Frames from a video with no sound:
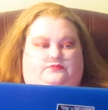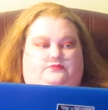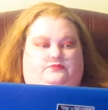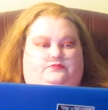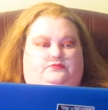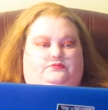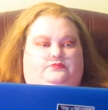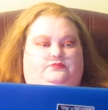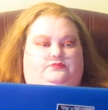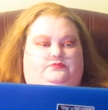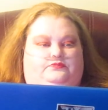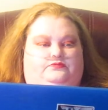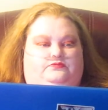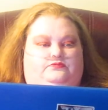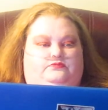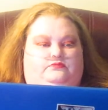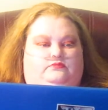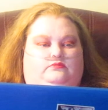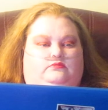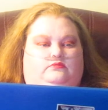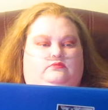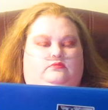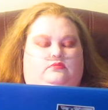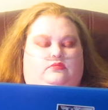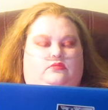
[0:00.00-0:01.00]

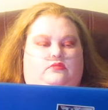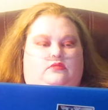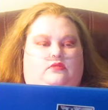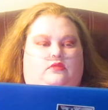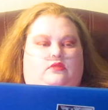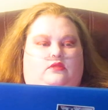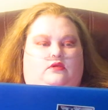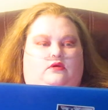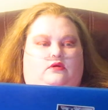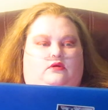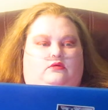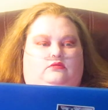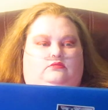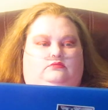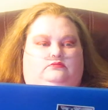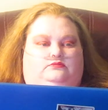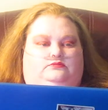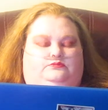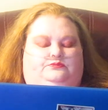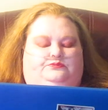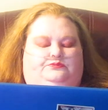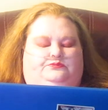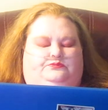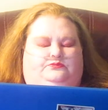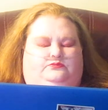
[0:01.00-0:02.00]

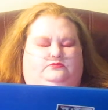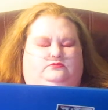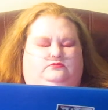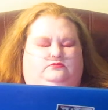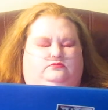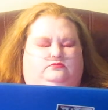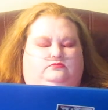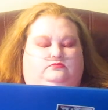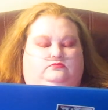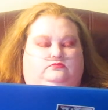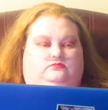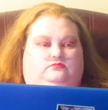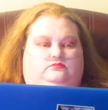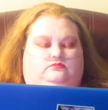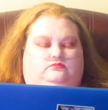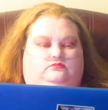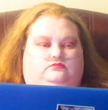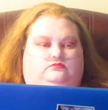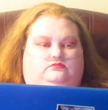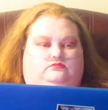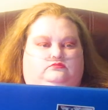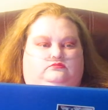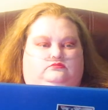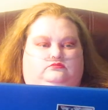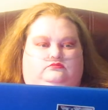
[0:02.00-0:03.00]

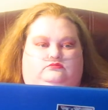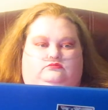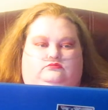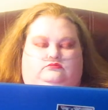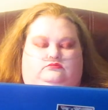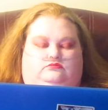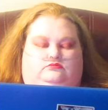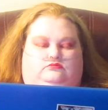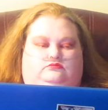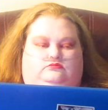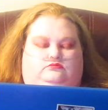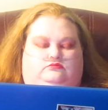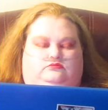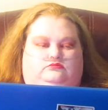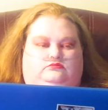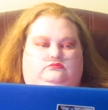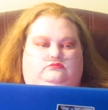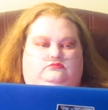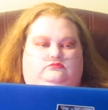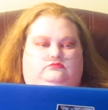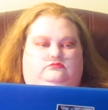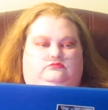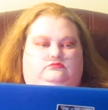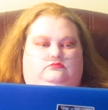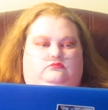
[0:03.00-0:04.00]

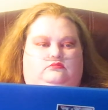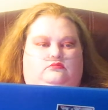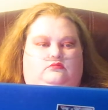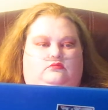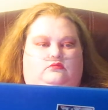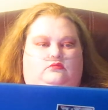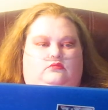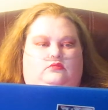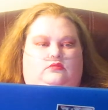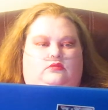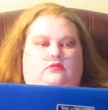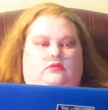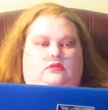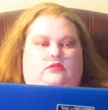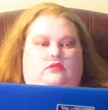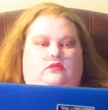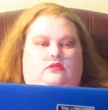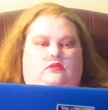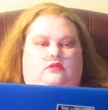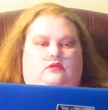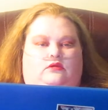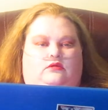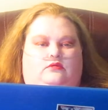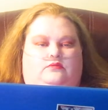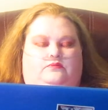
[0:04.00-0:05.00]

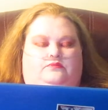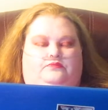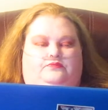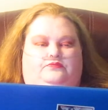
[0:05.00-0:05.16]
Nobody speaks.